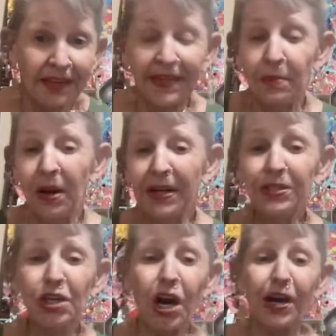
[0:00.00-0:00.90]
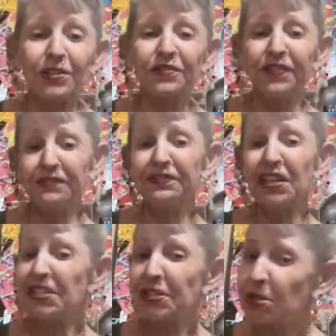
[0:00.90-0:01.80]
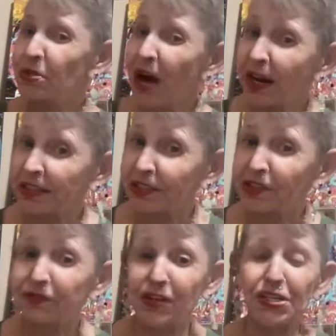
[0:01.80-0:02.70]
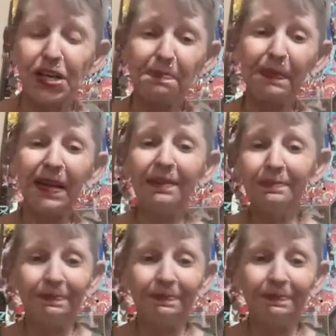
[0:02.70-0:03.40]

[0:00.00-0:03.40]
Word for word: They want to charge $52 for shipping.